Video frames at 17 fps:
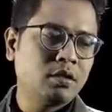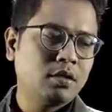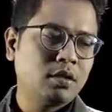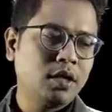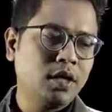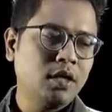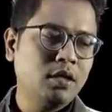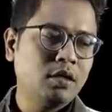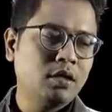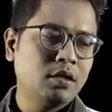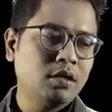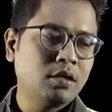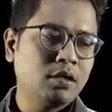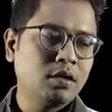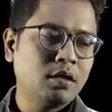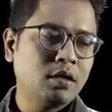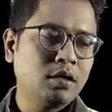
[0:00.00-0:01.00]
okay,
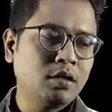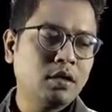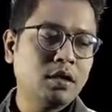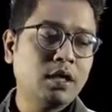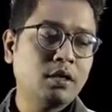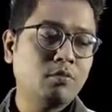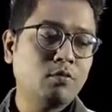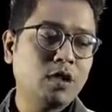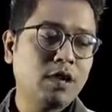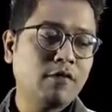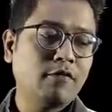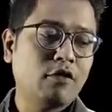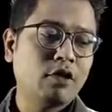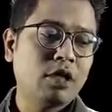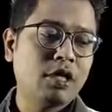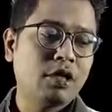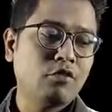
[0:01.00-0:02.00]
then we have
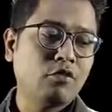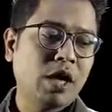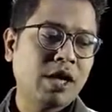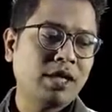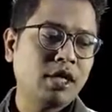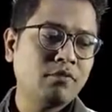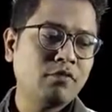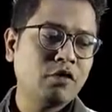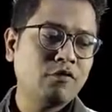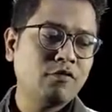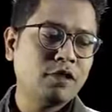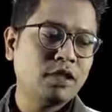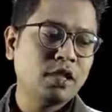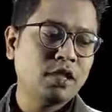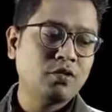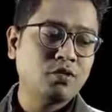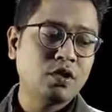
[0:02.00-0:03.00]
got the United
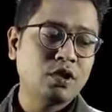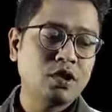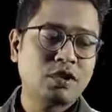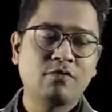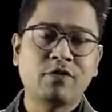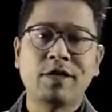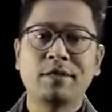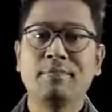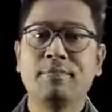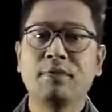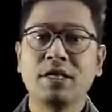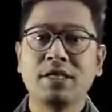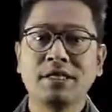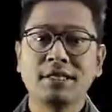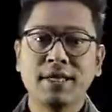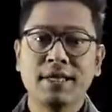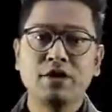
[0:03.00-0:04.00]
Provinces, which is
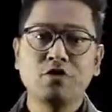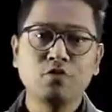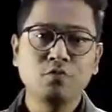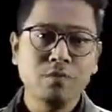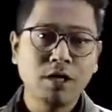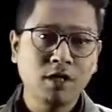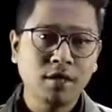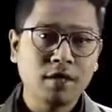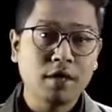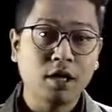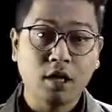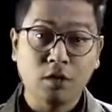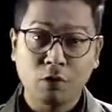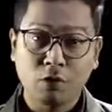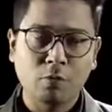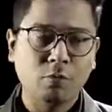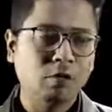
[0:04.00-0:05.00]
present day UP
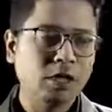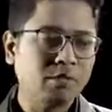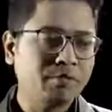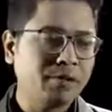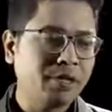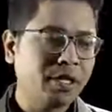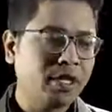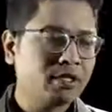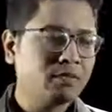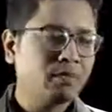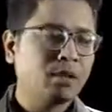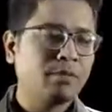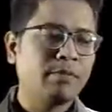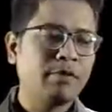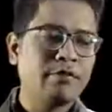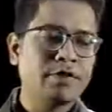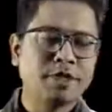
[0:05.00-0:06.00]
or Uttar Pradesh,
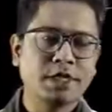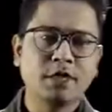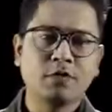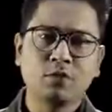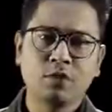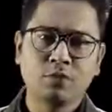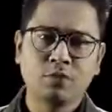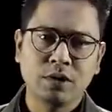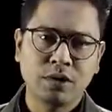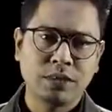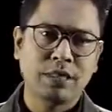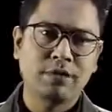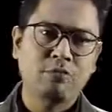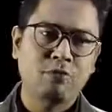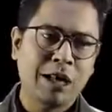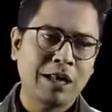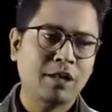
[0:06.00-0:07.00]
but previously it was known as the
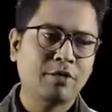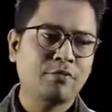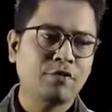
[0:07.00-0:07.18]
United